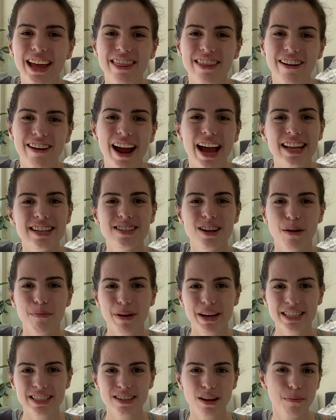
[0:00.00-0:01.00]
their heads on
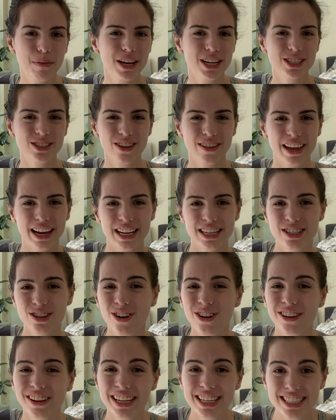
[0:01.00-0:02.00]
my stomach so they can
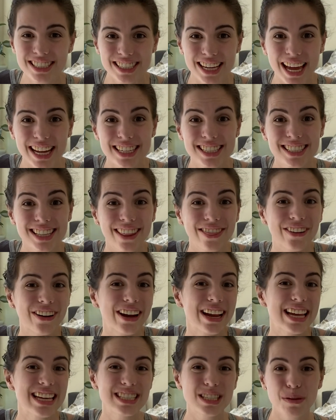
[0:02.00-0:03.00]
totally sense that there
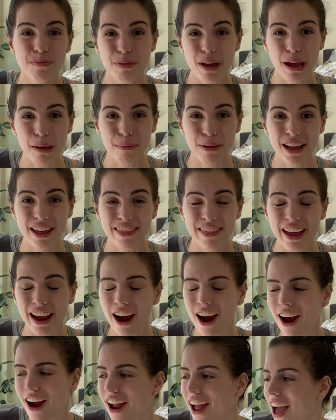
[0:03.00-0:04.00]
is a baby in
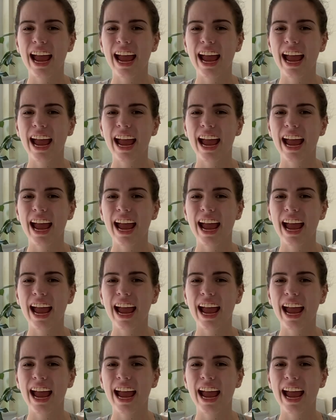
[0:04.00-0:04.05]
there.